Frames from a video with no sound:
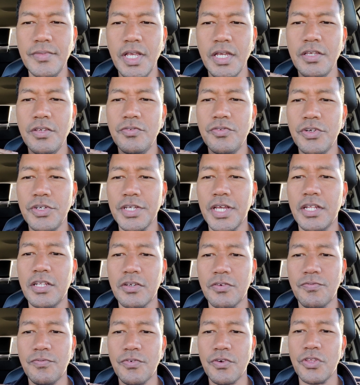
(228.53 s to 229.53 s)
You really got to
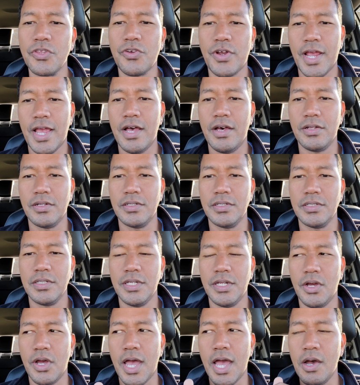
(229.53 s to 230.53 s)
look further out.
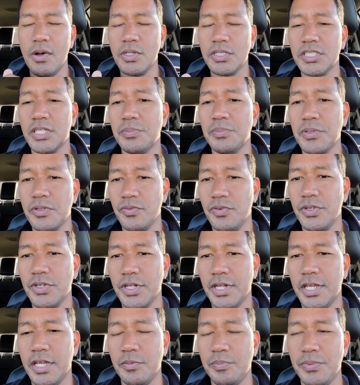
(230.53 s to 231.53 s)
You know, how is something really
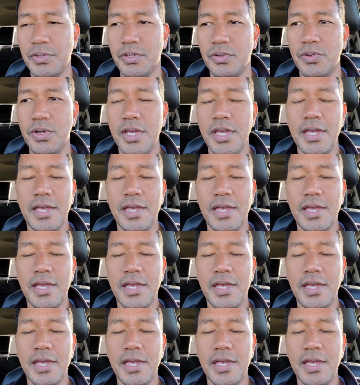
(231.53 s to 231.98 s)
going to help you?